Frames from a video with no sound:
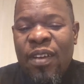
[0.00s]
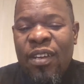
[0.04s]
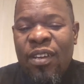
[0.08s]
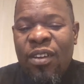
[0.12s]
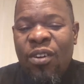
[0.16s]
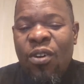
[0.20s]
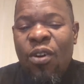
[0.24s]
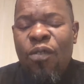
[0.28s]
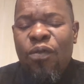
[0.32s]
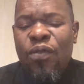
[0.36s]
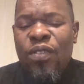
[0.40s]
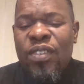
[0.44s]

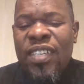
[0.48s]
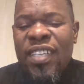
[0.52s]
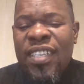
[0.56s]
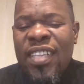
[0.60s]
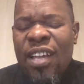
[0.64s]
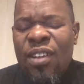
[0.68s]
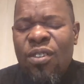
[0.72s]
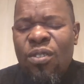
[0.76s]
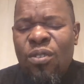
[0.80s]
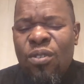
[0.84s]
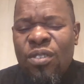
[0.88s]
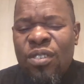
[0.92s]
conflicts that
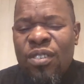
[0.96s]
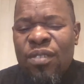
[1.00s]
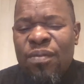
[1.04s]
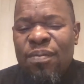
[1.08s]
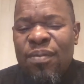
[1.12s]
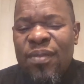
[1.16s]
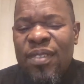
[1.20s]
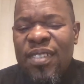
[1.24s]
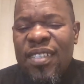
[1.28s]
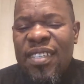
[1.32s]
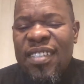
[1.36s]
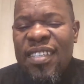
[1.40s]
are not
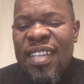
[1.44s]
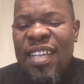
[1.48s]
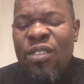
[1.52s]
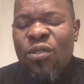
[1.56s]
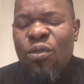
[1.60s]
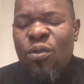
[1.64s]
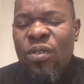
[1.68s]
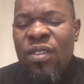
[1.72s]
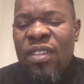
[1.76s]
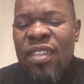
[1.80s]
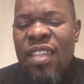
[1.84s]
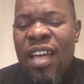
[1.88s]

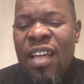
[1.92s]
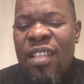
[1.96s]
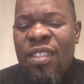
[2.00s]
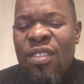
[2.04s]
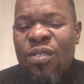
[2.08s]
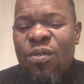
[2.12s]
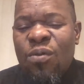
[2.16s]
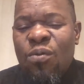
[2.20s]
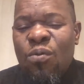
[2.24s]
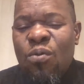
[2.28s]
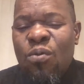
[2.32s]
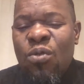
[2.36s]

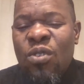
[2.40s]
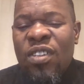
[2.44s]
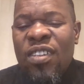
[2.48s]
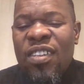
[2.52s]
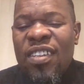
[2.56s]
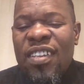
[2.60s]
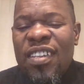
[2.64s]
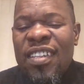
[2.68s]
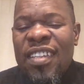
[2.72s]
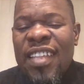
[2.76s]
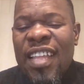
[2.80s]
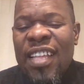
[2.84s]

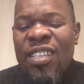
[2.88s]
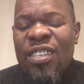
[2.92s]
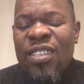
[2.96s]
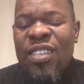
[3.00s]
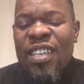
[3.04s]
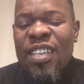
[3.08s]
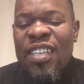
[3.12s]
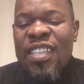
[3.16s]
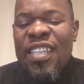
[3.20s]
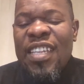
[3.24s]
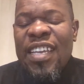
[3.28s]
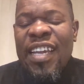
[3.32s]
that
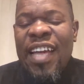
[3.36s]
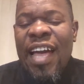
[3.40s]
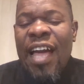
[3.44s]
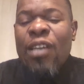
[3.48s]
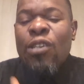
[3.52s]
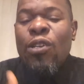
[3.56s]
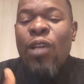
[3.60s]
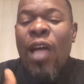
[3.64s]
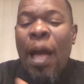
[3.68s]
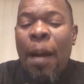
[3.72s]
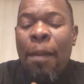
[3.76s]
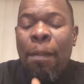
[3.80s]
they
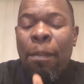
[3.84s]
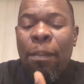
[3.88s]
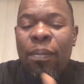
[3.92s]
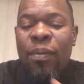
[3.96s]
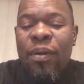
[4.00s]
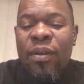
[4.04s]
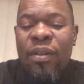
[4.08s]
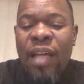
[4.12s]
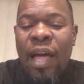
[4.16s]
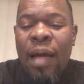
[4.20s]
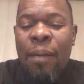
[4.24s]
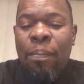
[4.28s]
can
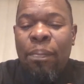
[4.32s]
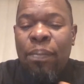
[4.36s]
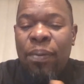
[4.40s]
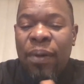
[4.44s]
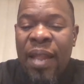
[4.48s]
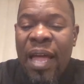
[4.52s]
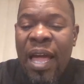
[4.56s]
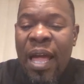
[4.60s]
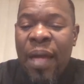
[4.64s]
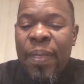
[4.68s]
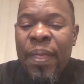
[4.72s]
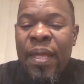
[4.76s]

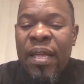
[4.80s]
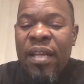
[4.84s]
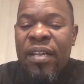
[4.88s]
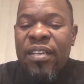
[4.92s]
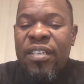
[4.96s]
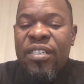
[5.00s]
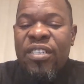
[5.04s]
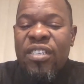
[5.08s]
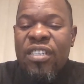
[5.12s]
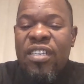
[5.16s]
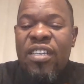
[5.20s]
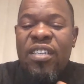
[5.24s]
apply
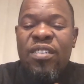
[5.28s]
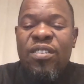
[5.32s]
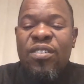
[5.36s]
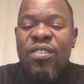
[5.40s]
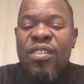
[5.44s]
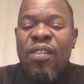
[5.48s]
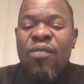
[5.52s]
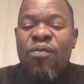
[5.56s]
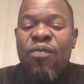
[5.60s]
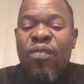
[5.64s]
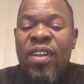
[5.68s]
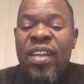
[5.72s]
the skills
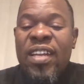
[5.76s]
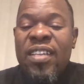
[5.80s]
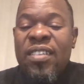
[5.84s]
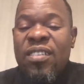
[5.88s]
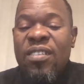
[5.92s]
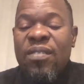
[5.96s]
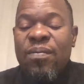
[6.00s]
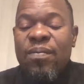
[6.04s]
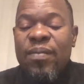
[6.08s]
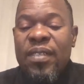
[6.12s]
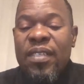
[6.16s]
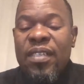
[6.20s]
they've
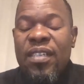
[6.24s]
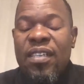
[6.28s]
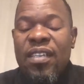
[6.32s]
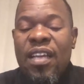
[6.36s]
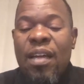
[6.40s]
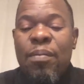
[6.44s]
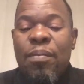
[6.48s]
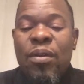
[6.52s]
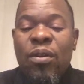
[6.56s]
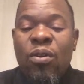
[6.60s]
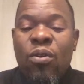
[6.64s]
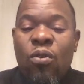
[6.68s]
learned.
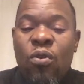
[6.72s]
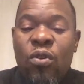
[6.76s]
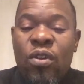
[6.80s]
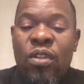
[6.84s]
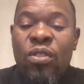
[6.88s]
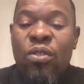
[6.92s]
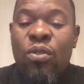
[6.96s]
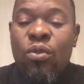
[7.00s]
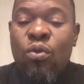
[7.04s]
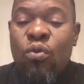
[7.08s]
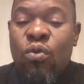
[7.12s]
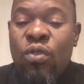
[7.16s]
I mean,
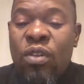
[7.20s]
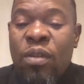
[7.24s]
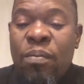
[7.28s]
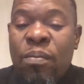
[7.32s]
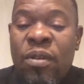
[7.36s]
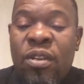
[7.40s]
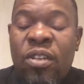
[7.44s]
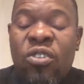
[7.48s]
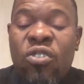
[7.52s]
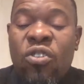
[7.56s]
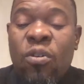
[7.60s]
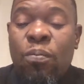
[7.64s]
going through the
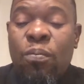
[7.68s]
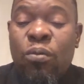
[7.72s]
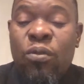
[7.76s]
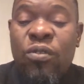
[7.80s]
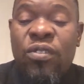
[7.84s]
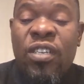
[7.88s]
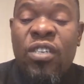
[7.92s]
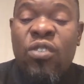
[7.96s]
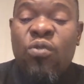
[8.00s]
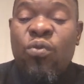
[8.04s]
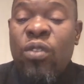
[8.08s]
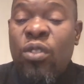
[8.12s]
mediation
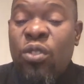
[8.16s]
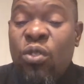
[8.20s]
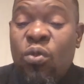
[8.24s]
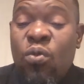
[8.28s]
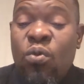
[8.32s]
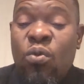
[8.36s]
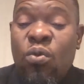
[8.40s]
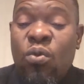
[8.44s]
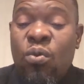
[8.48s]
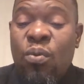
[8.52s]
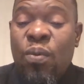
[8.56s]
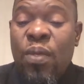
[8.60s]
process with
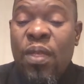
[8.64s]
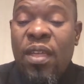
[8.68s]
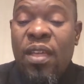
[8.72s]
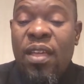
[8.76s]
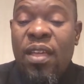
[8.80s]
you,